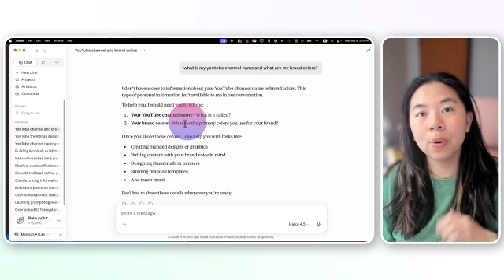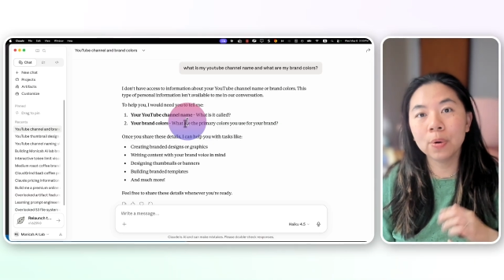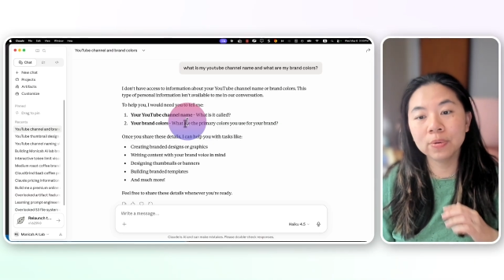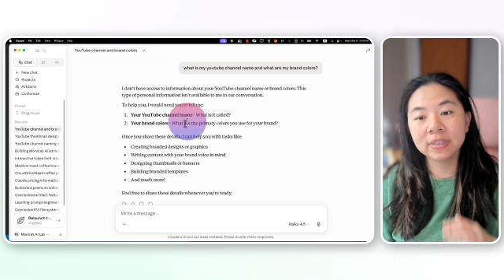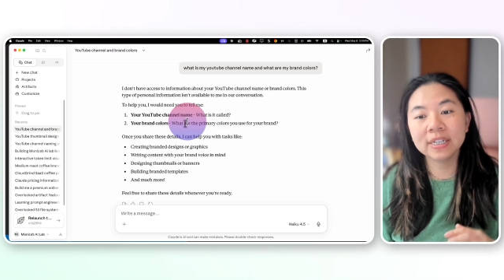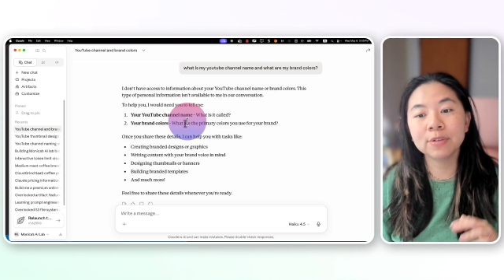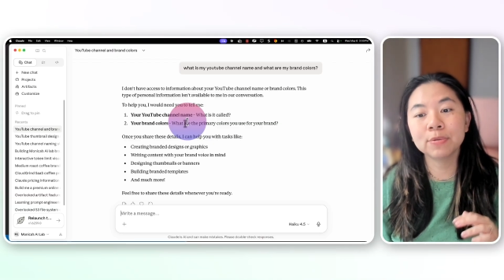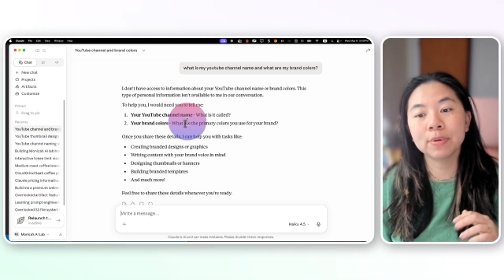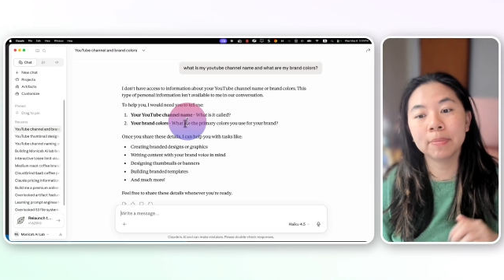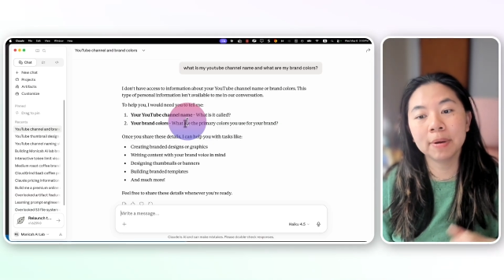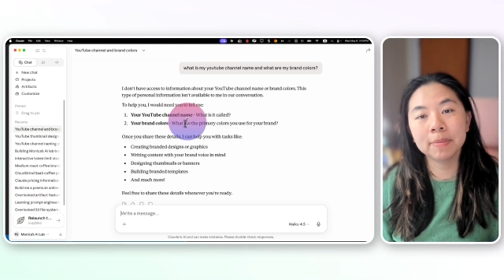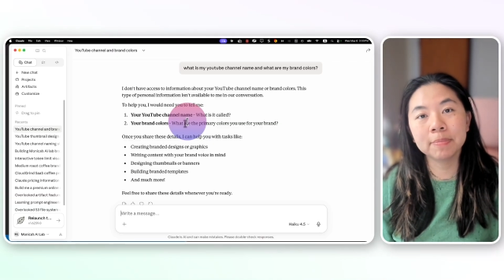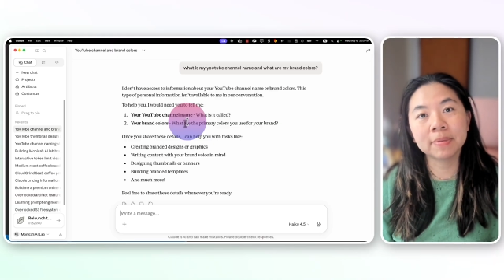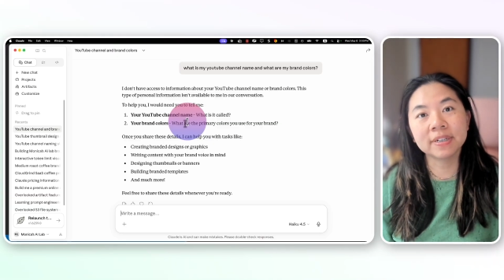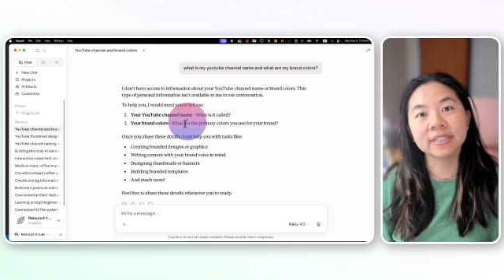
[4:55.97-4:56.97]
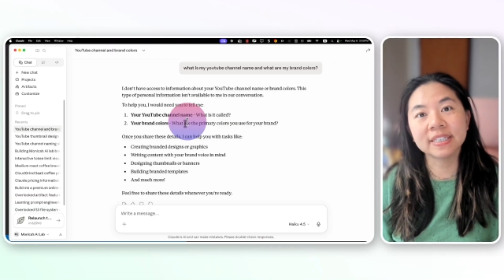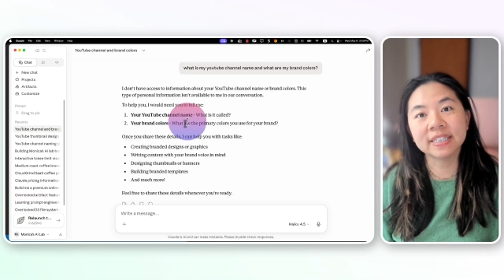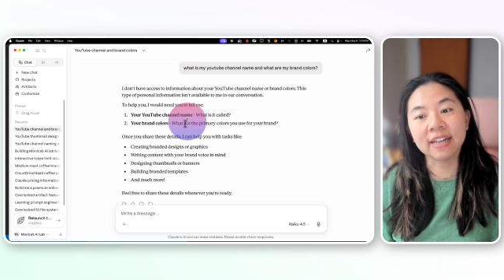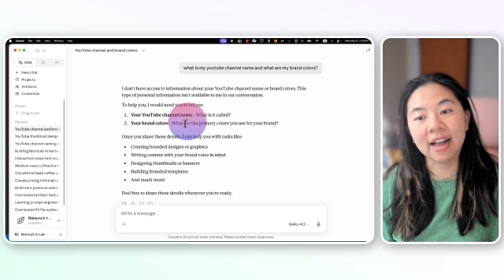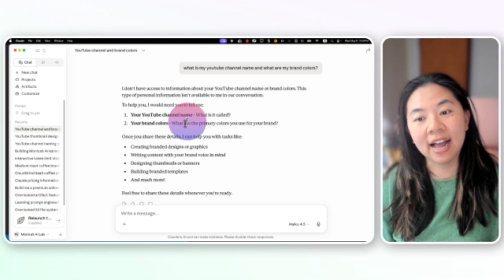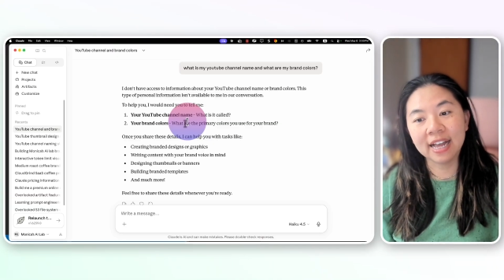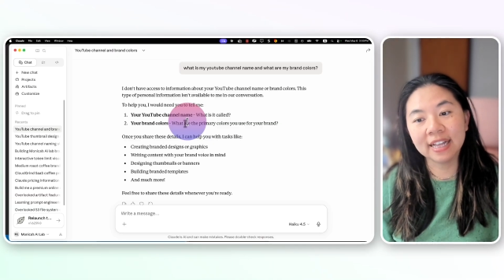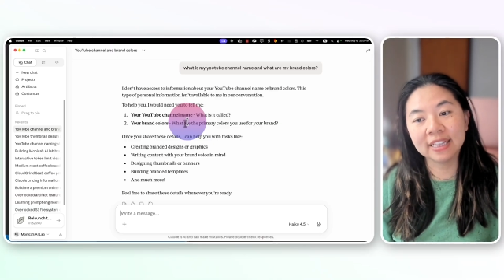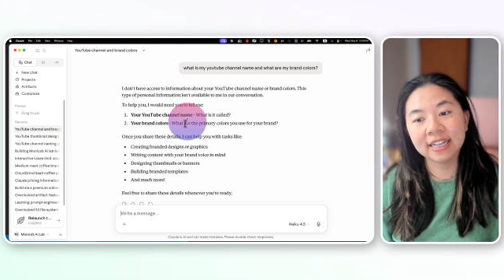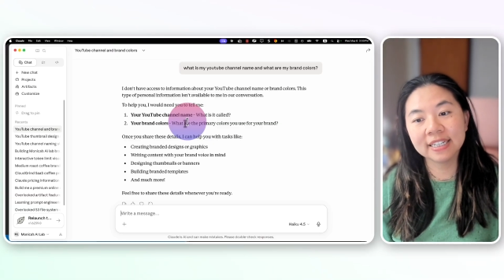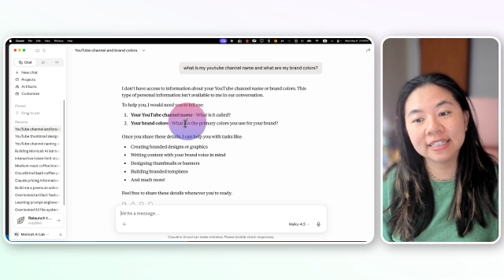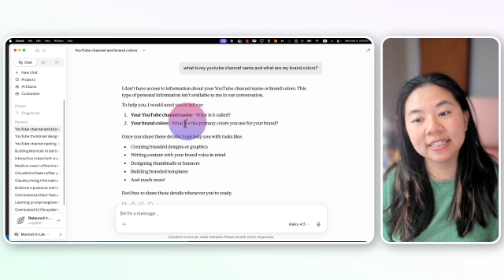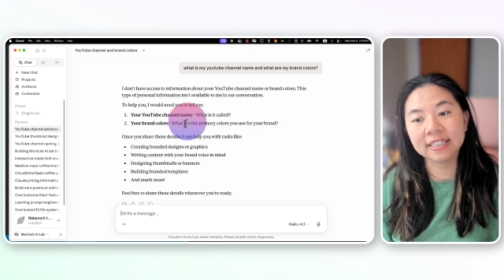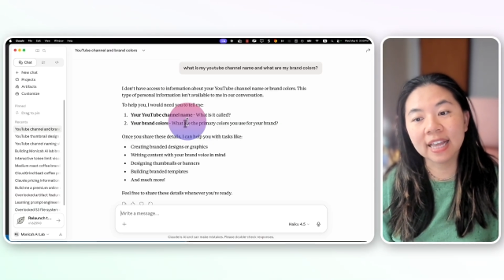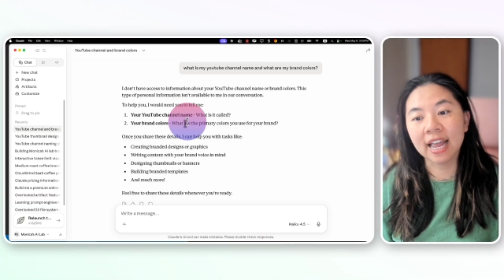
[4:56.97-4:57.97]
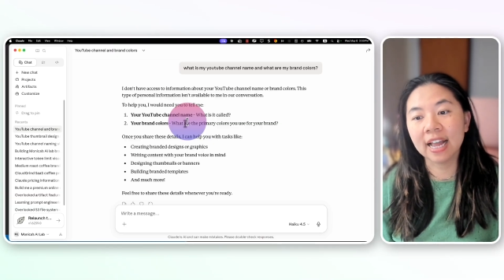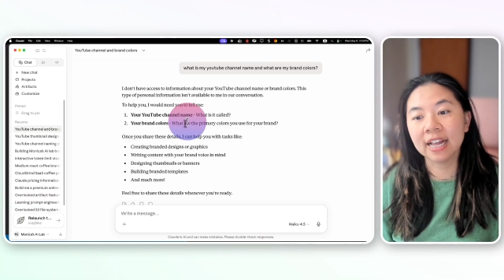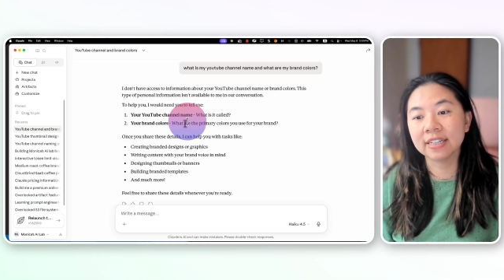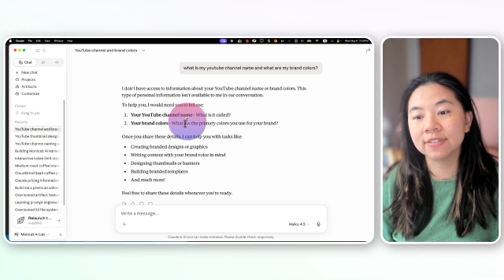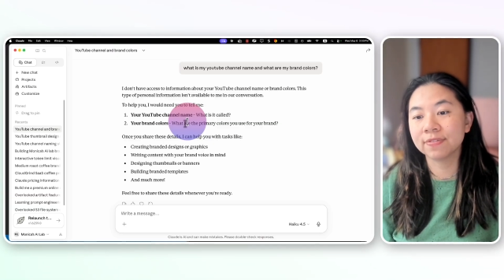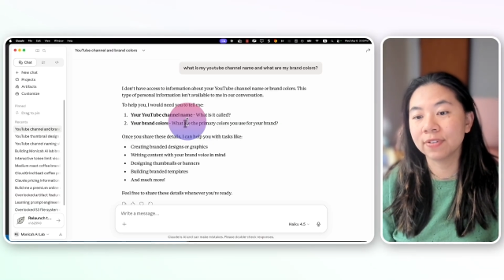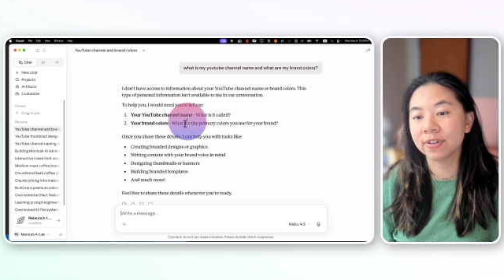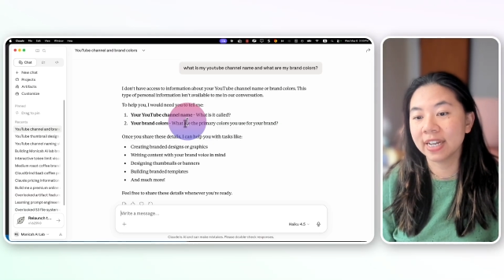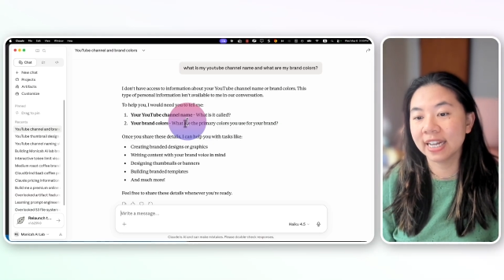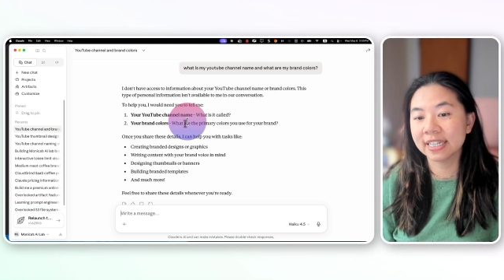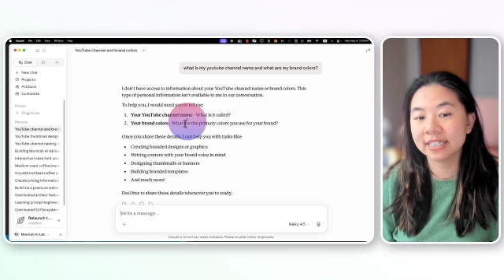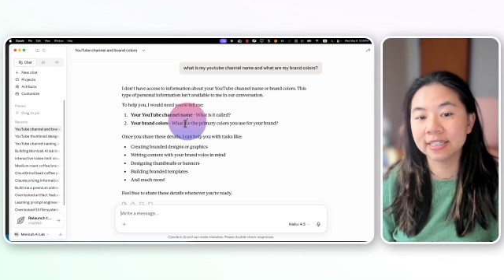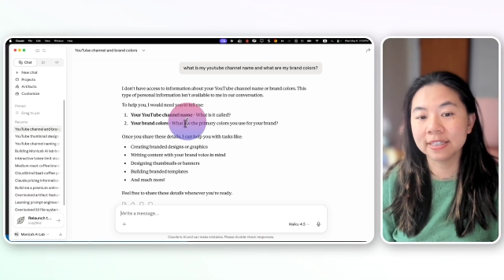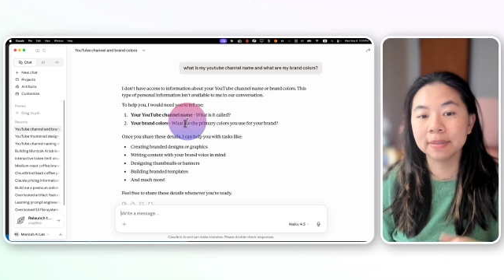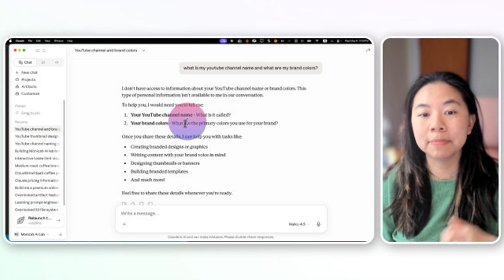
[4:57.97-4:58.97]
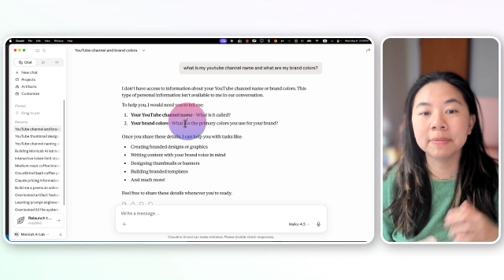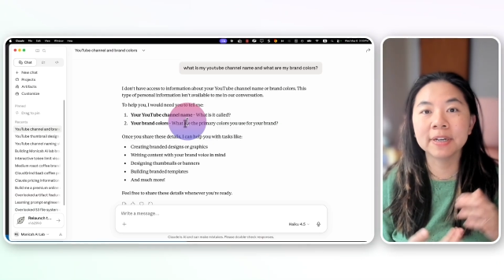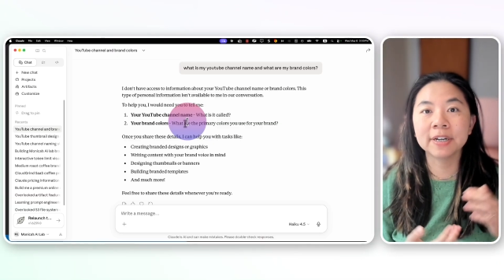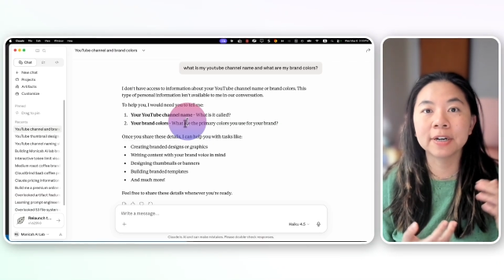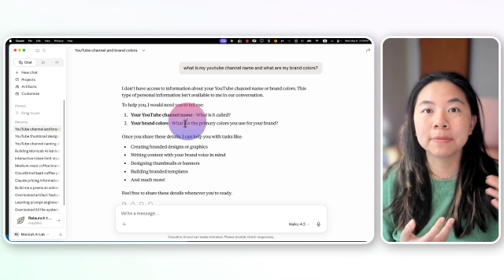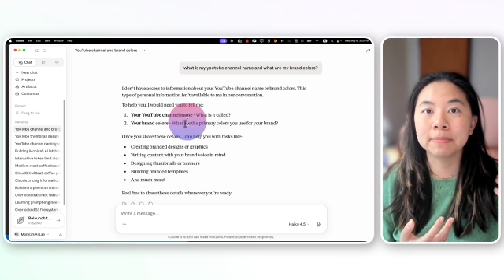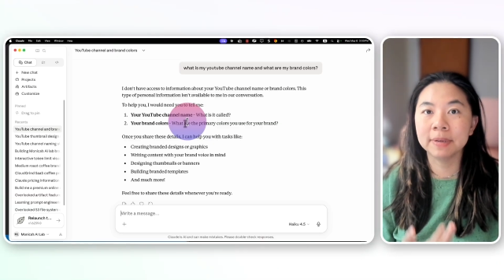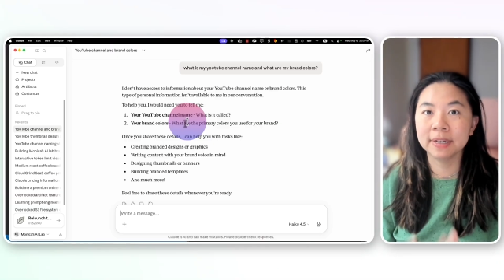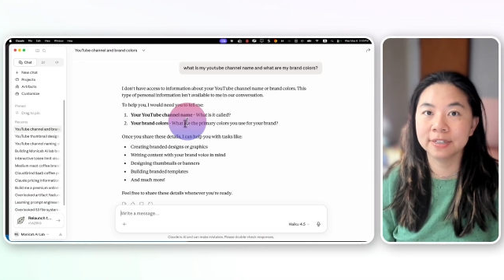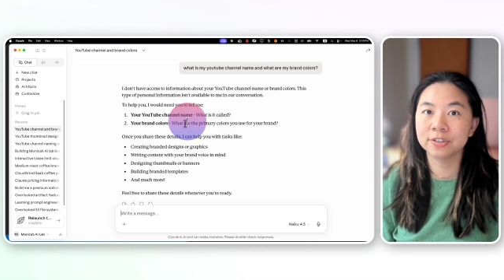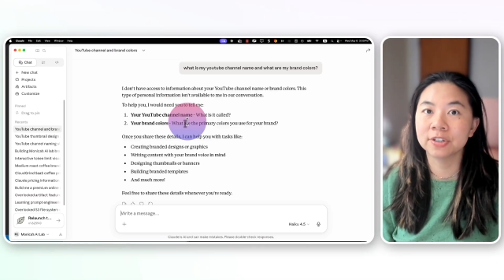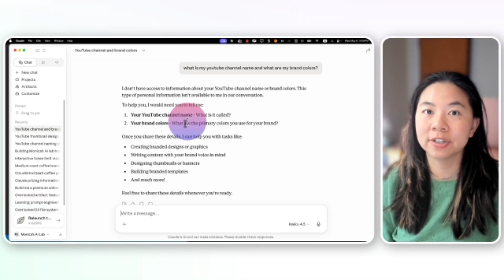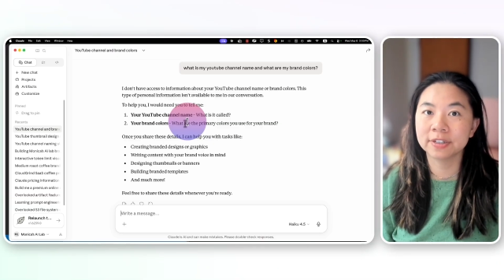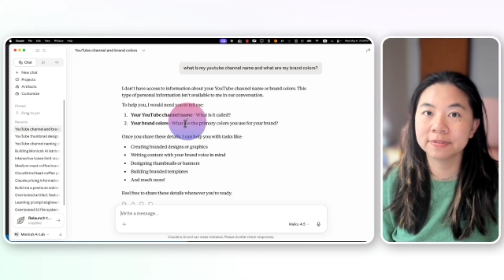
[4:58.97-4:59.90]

only remembers the highlights and forgets the bigger picture.